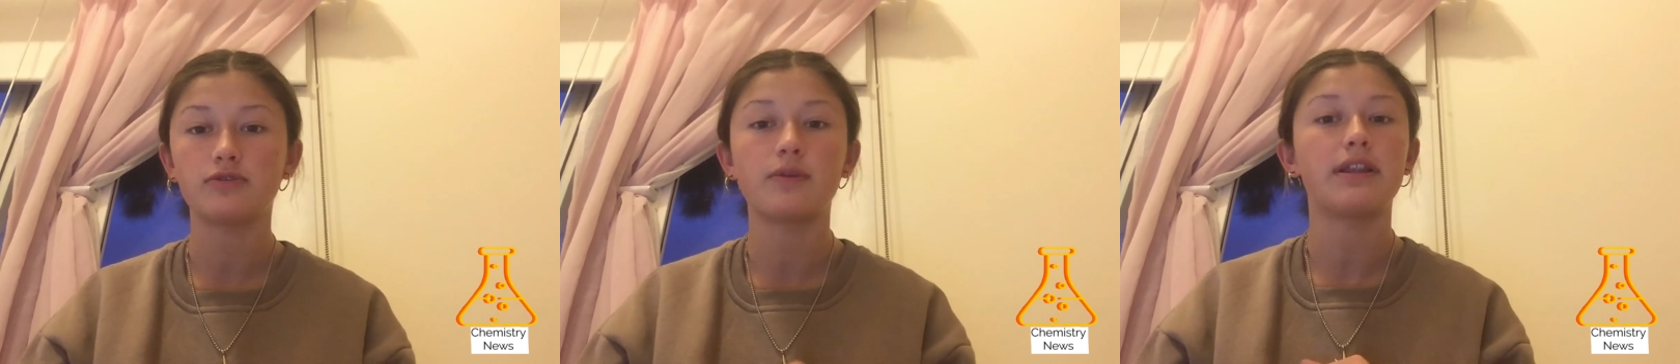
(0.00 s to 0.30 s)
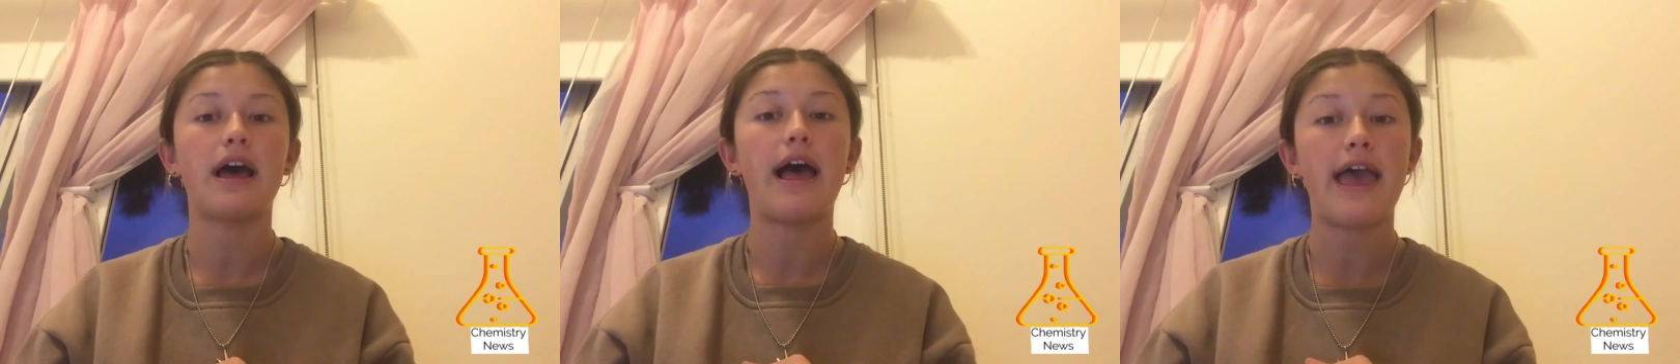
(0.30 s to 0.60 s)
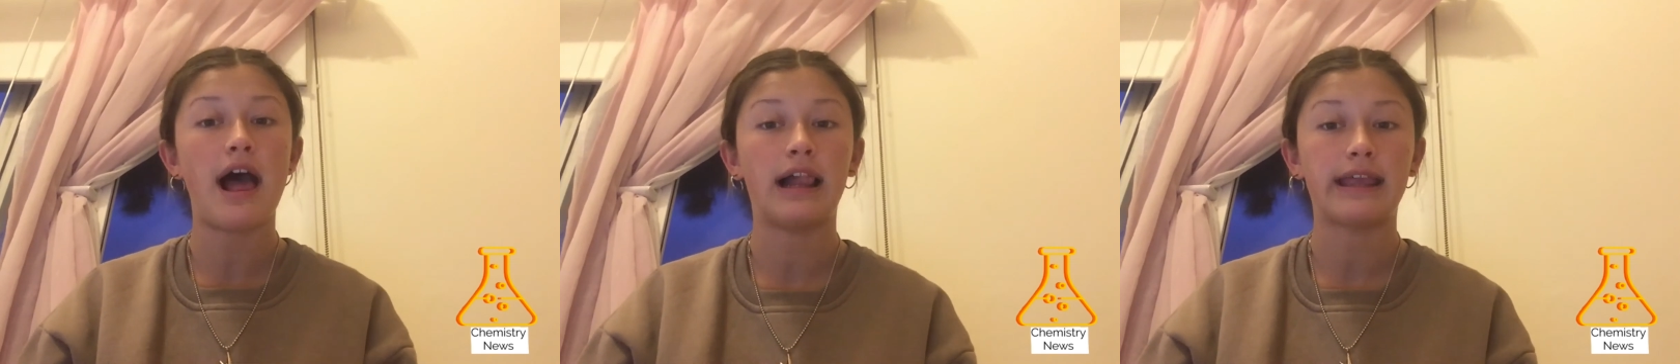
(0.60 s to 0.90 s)
with
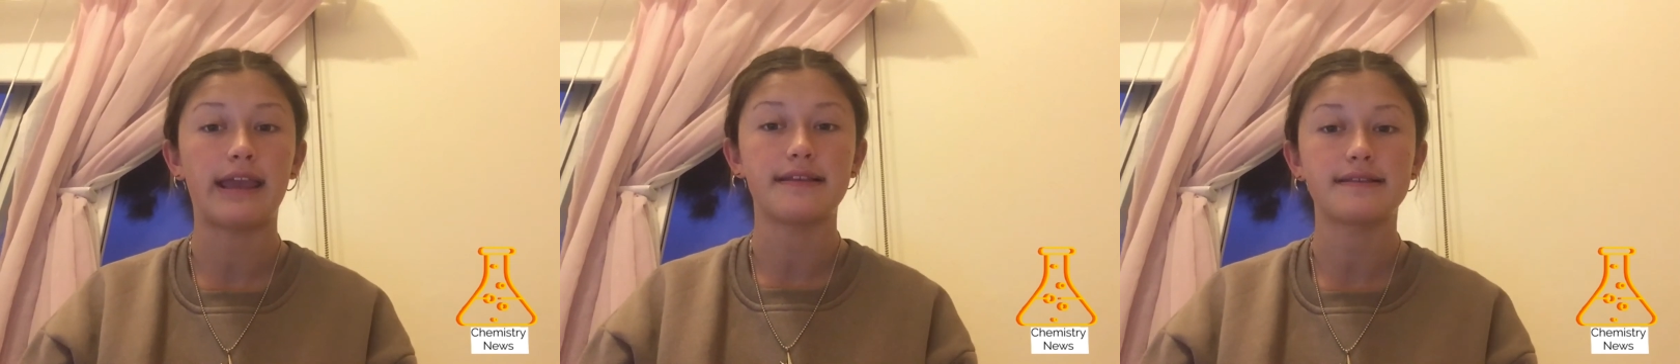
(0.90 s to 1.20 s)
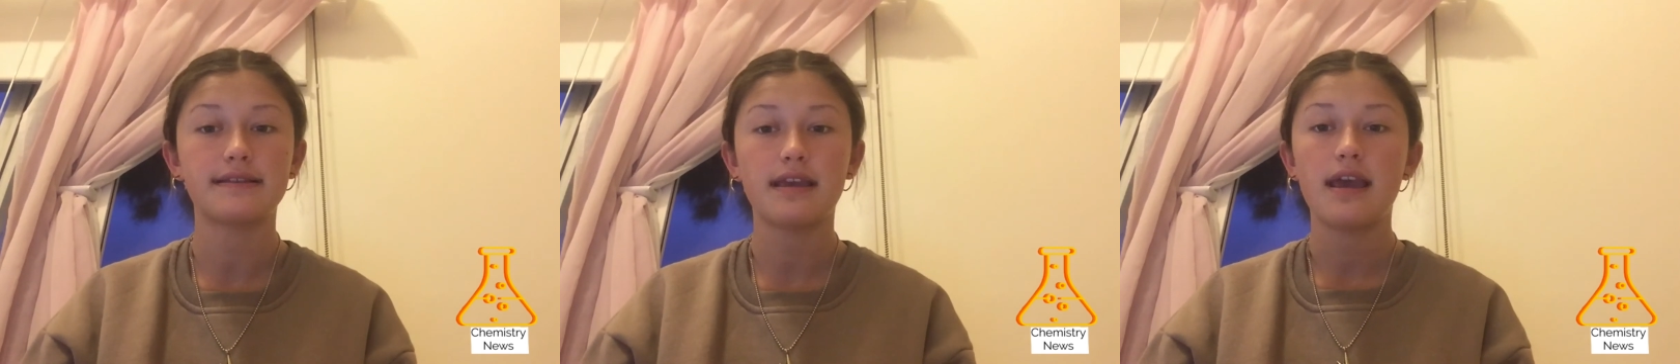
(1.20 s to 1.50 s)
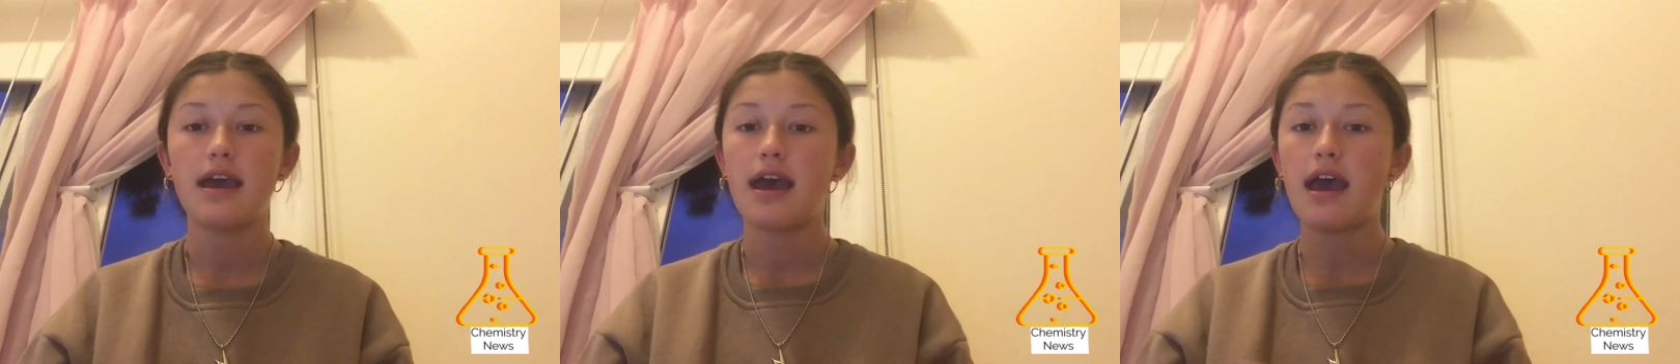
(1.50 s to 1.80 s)
alkanes.
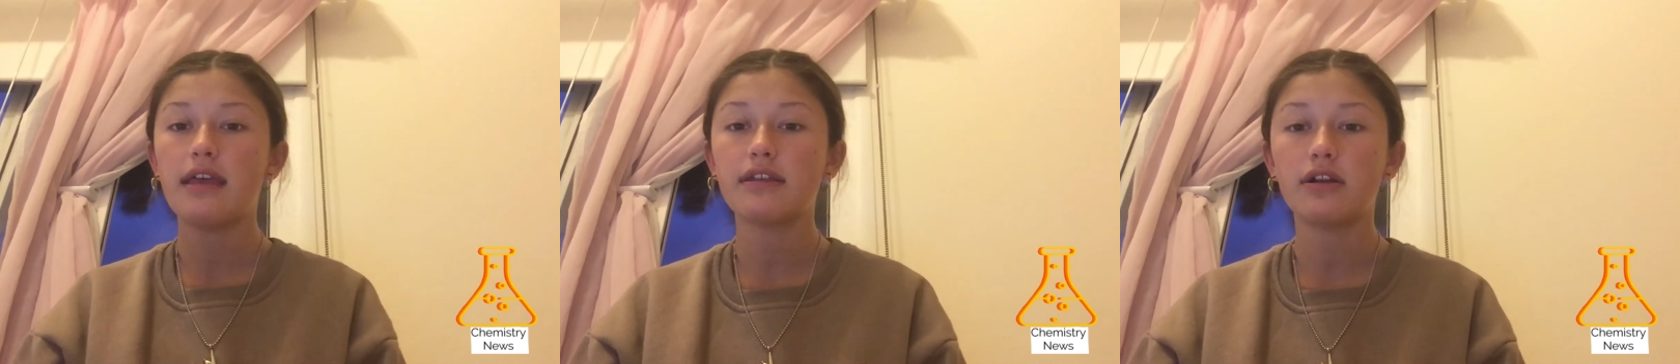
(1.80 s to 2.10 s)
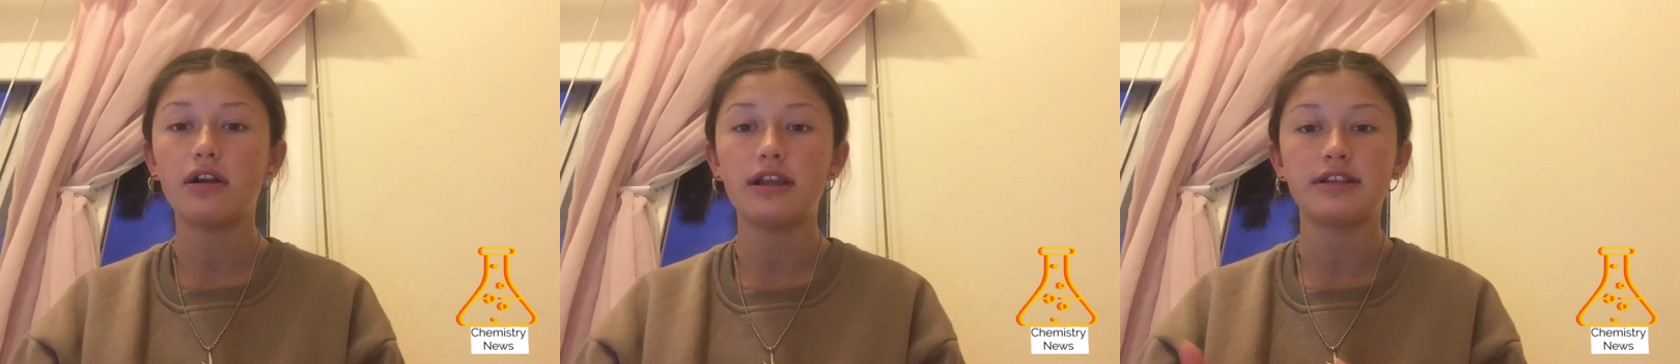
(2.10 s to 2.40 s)
Ethanol